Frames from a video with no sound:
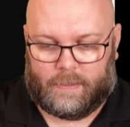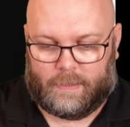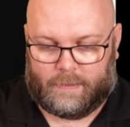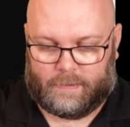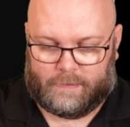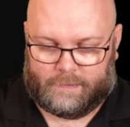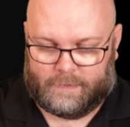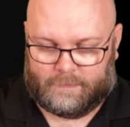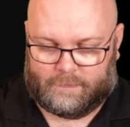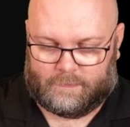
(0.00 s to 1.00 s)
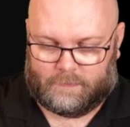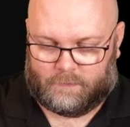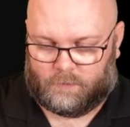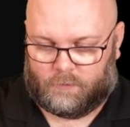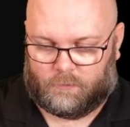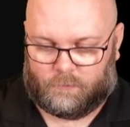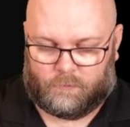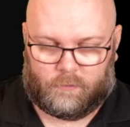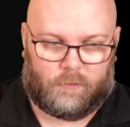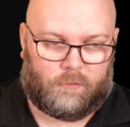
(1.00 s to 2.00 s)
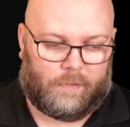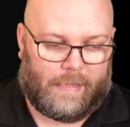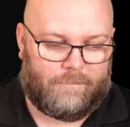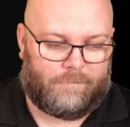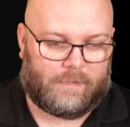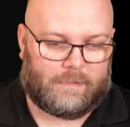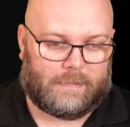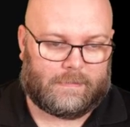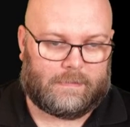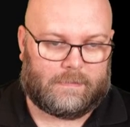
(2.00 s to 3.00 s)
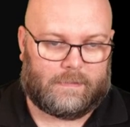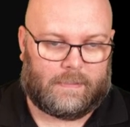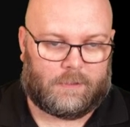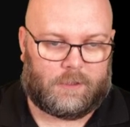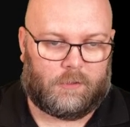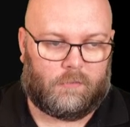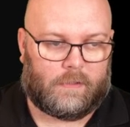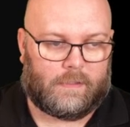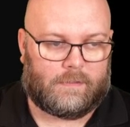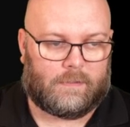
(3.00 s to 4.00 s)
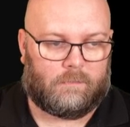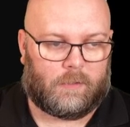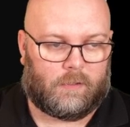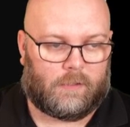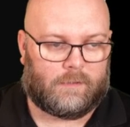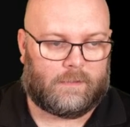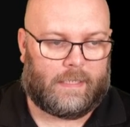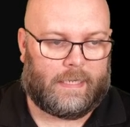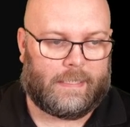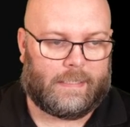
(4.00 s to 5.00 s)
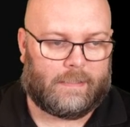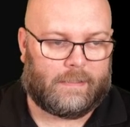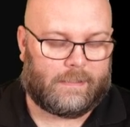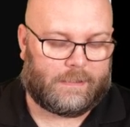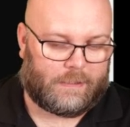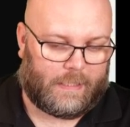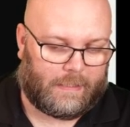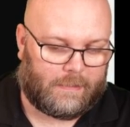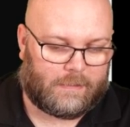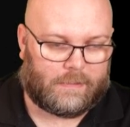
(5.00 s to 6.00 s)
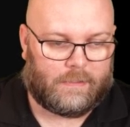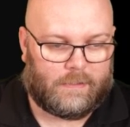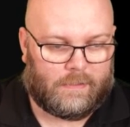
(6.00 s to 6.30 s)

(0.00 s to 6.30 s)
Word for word: And just to emphasize this and show this, because I did change